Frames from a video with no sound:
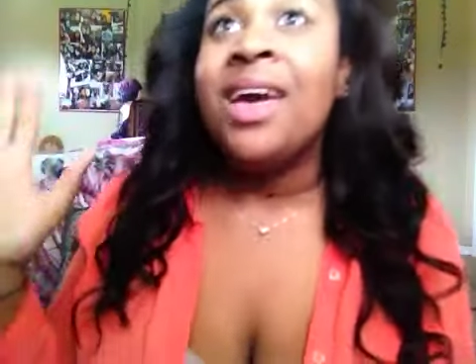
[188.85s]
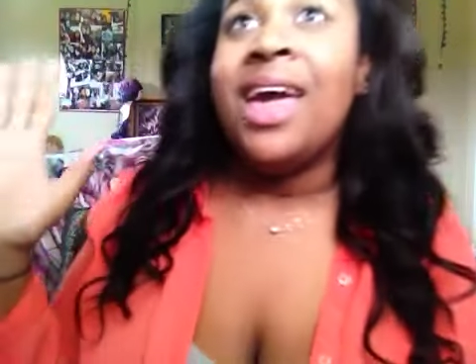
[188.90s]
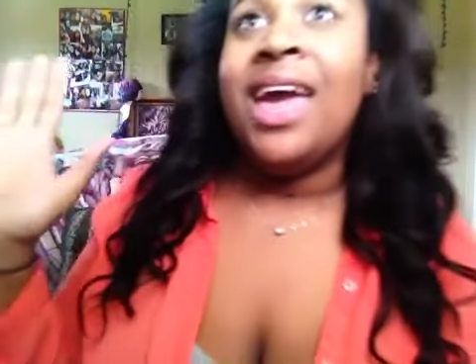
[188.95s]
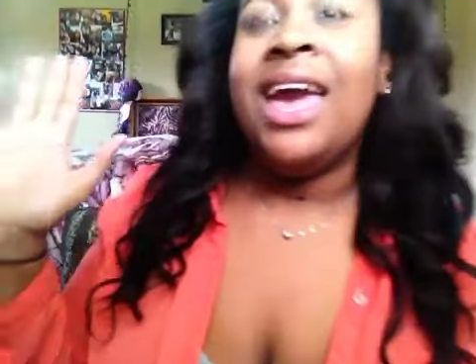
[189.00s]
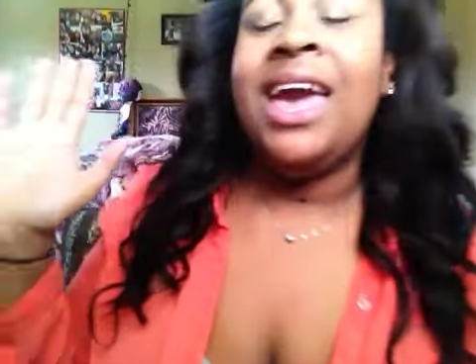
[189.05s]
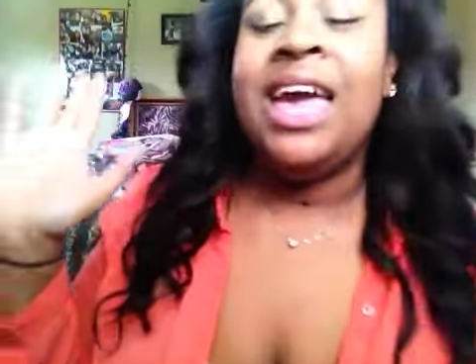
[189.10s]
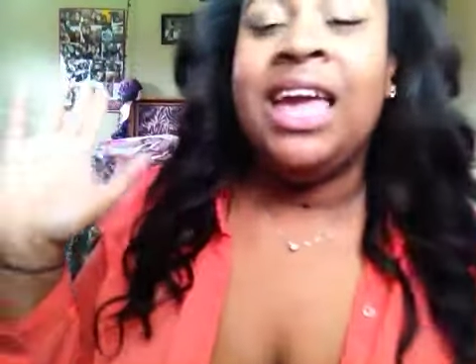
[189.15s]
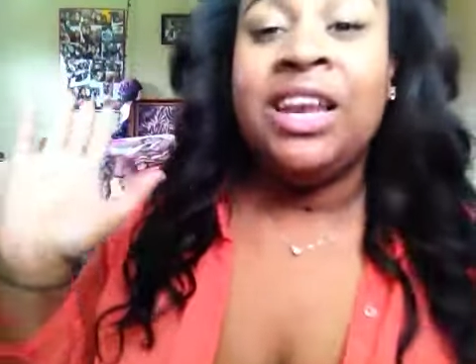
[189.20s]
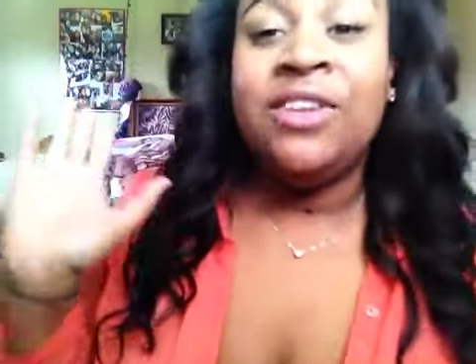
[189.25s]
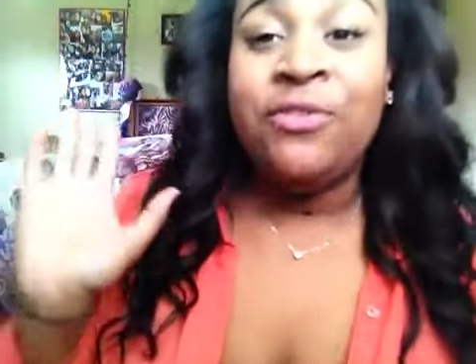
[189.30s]

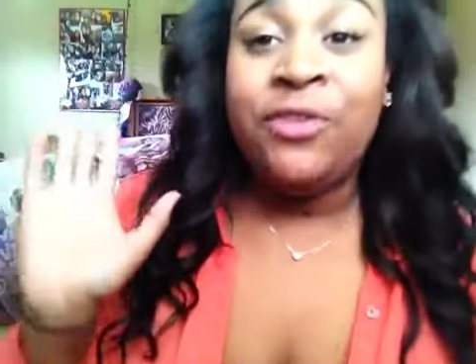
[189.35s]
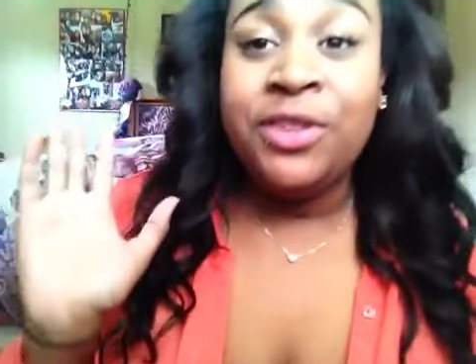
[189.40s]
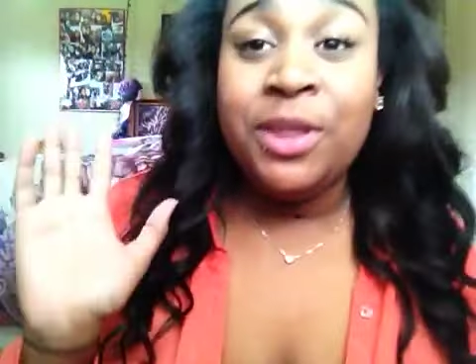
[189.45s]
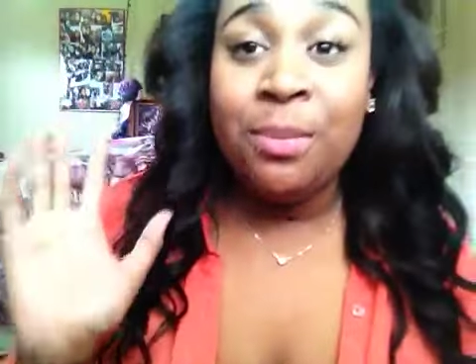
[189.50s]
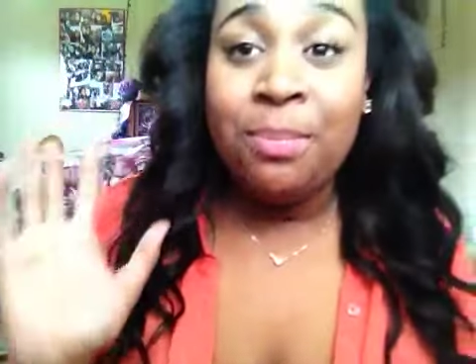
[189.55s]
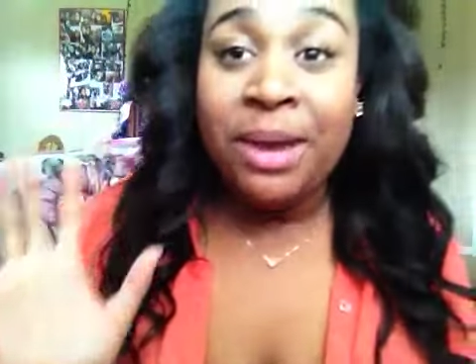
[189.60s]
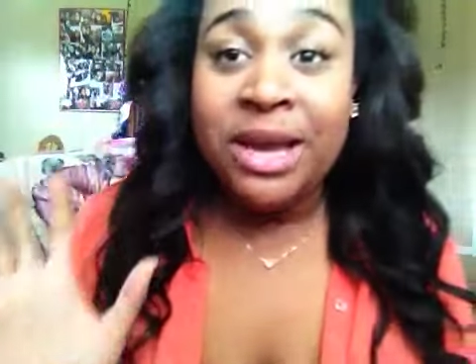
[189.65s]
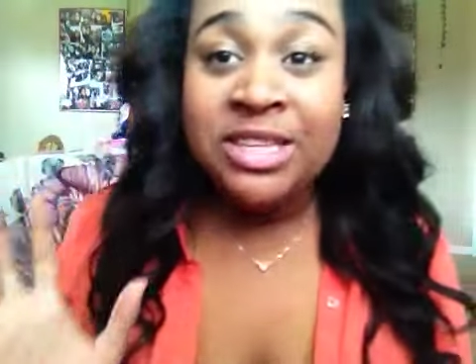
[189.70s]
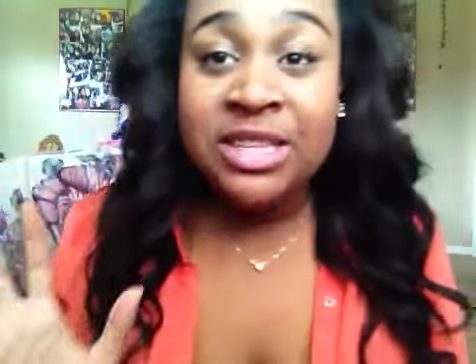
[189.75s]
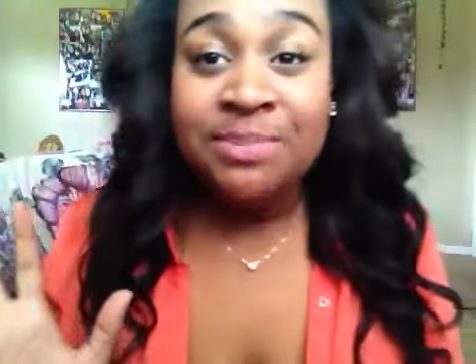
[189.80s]
and for the
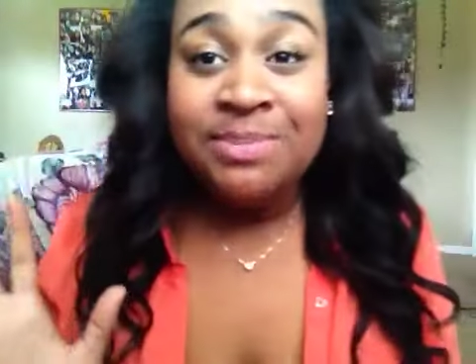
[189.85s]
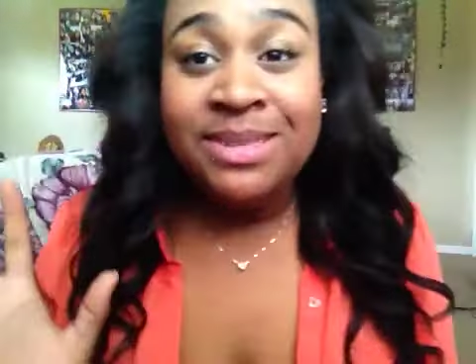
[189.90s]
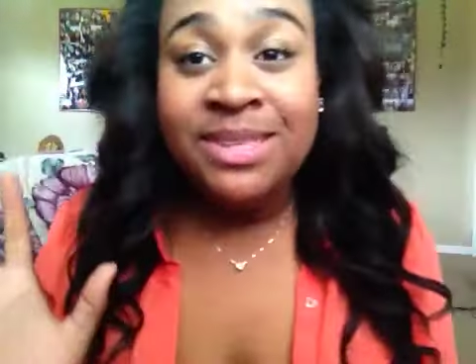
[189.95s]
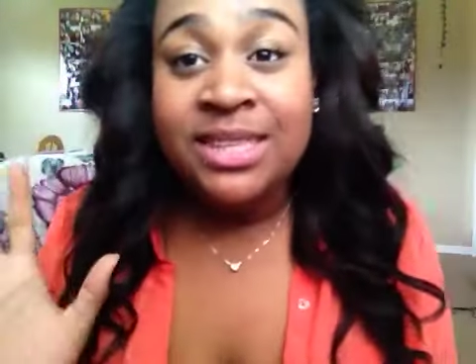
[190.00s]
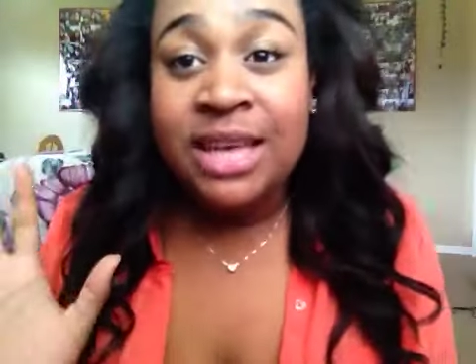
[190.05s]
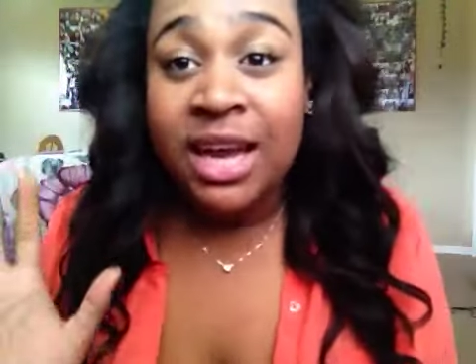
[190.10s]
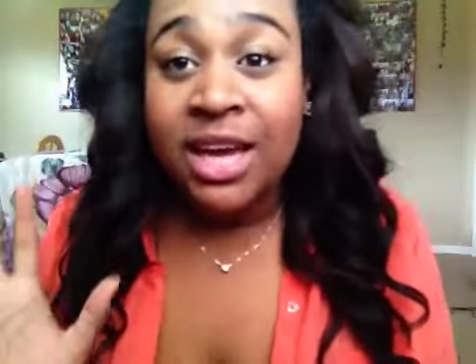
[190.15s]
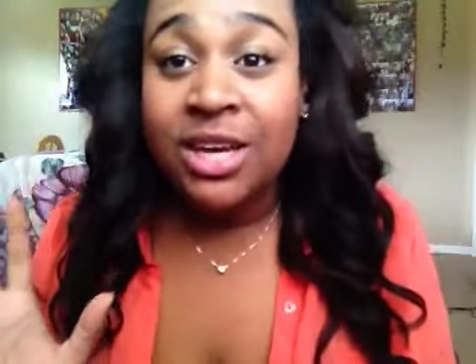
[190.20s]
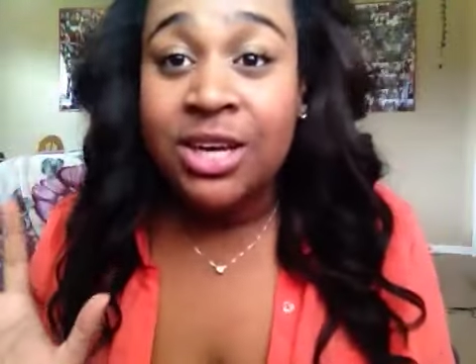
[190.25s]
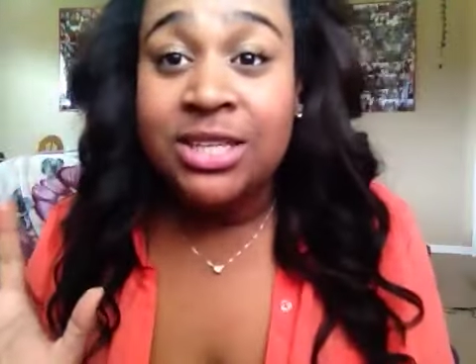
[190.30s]
bitch to be
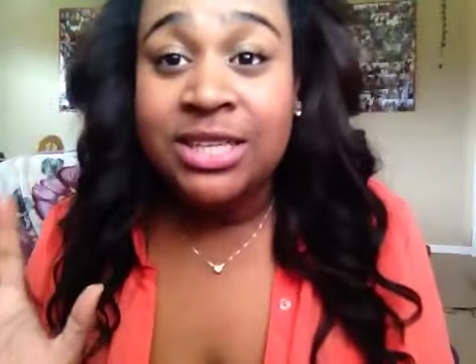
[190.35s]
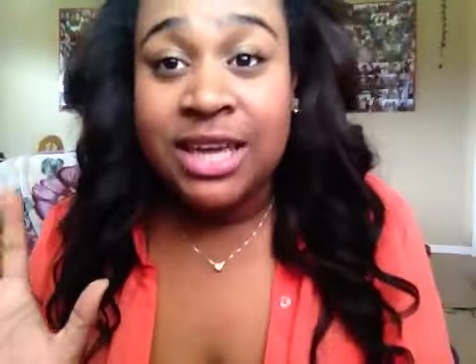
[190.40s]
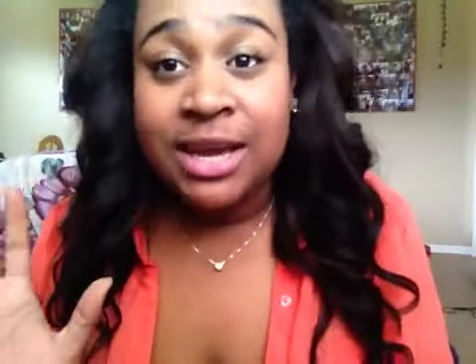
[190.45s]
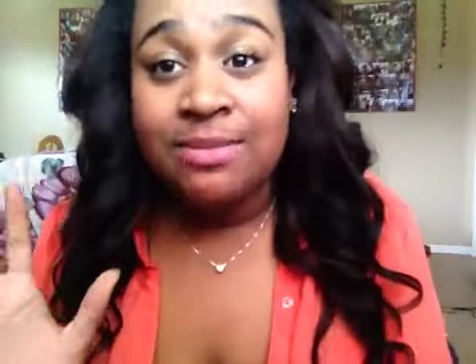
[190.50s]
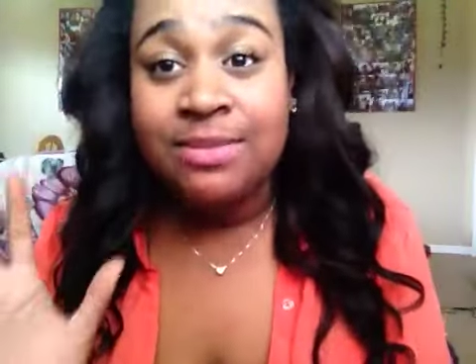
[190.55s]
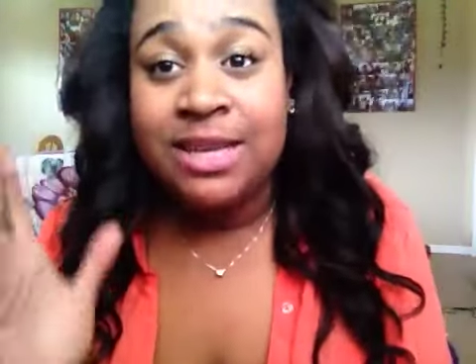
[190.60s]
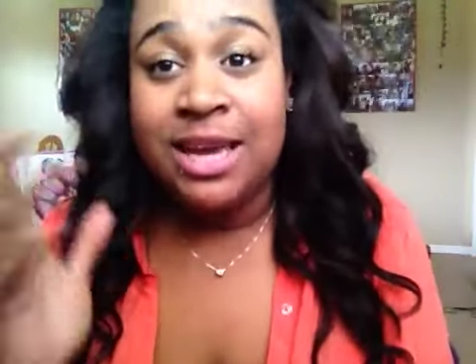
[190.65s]
sucking her damn